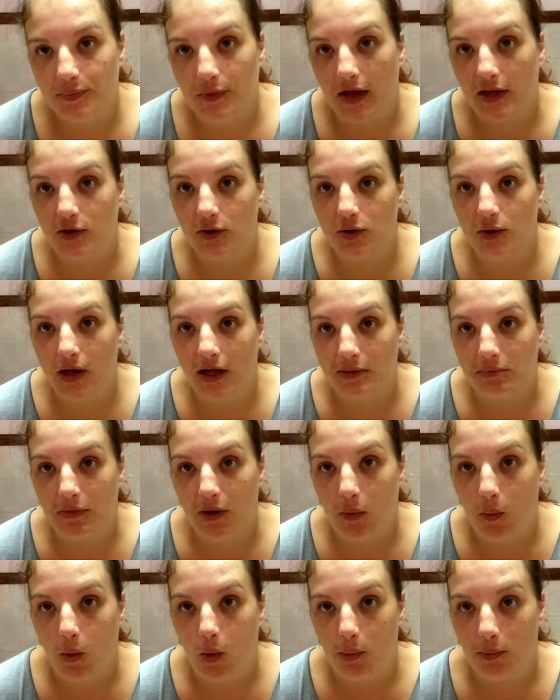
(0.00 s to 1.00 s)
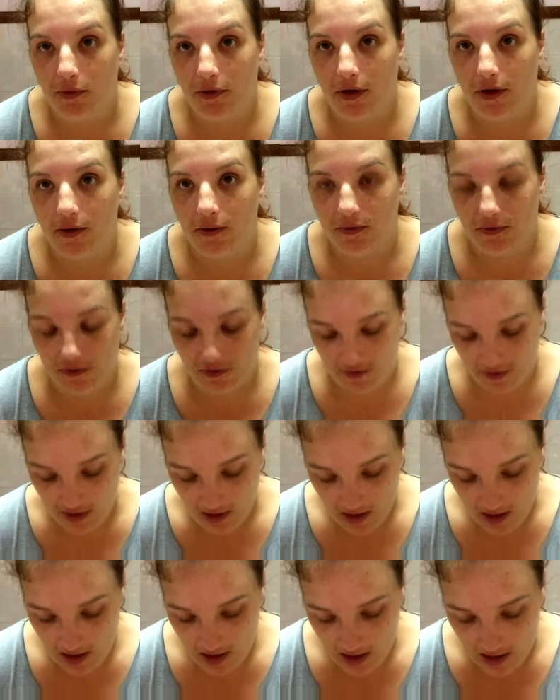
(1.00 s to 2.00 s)
I do like my warm tones.
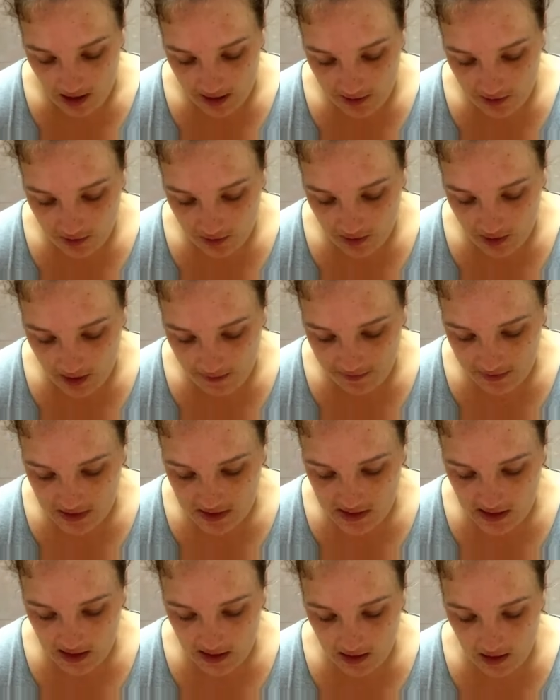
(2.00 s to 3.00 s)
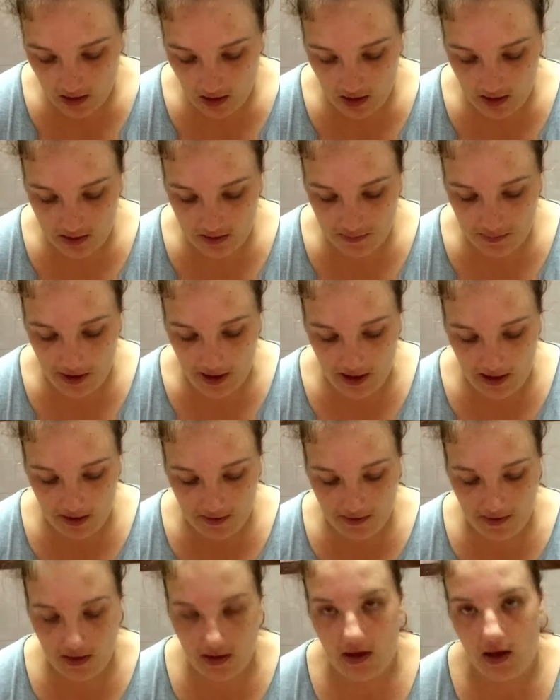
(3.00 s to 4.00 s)
I do have this Inglot
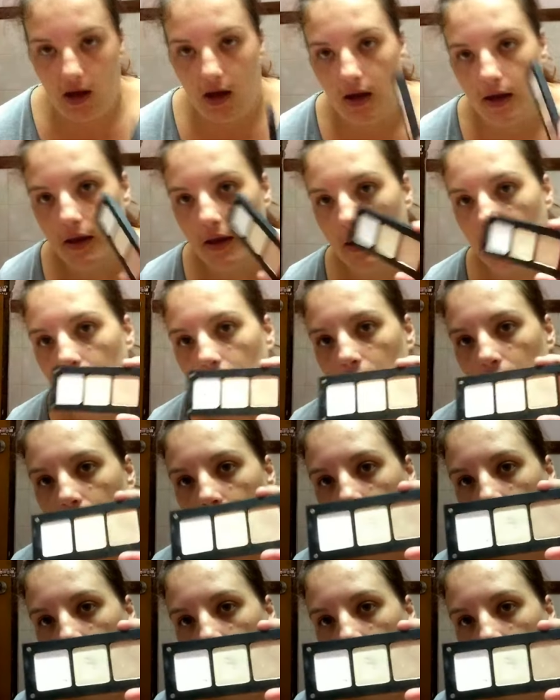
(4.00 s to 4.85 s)
palette that I